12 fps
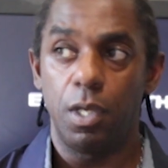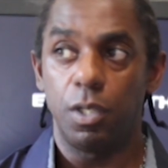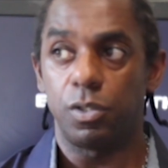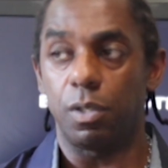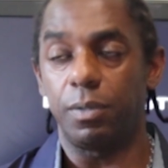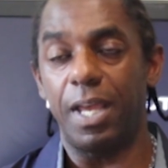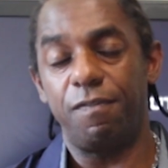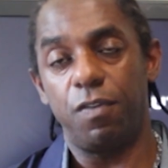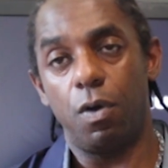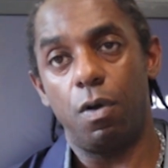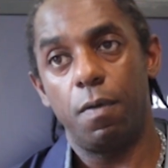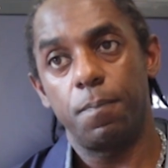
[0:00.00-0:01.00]
So
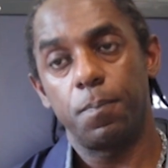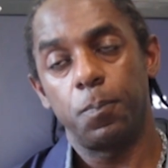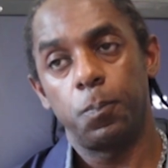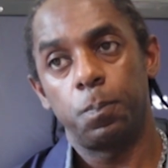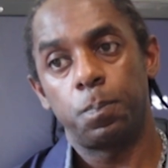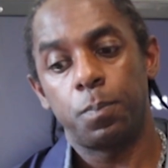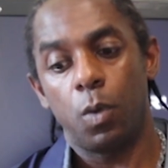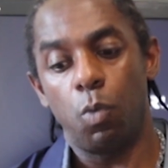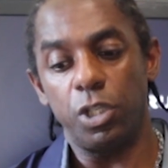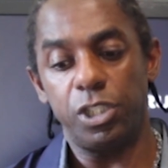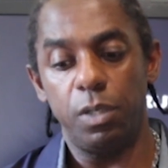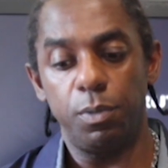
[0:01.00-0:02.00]
therefore,
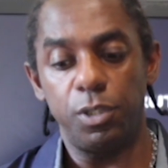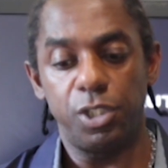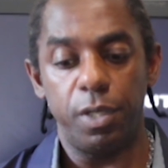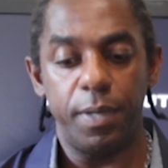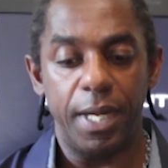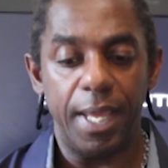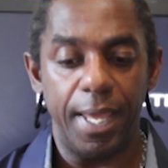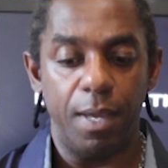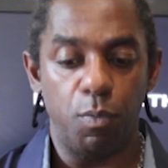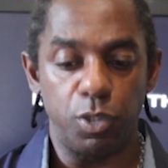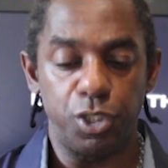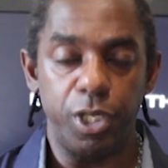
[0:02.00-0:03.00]
what she was doing
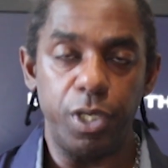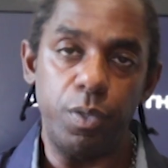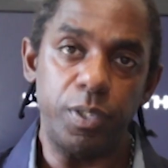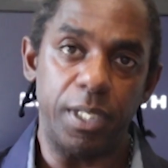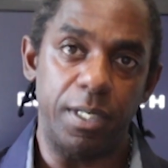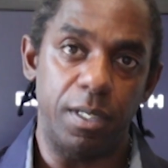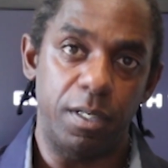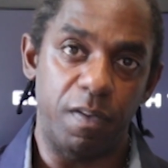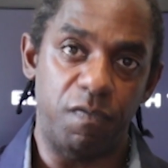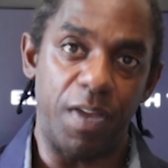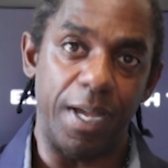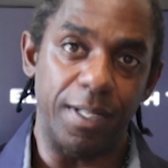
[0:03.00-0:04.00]
here was using the
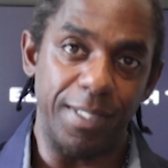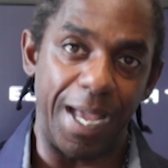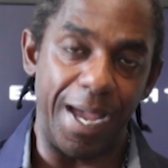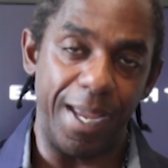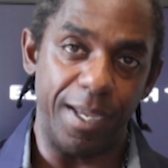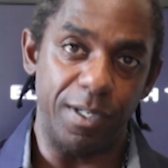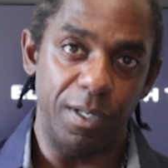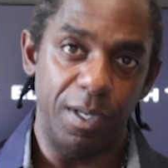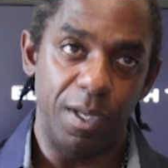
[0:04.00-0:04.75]
fact that I had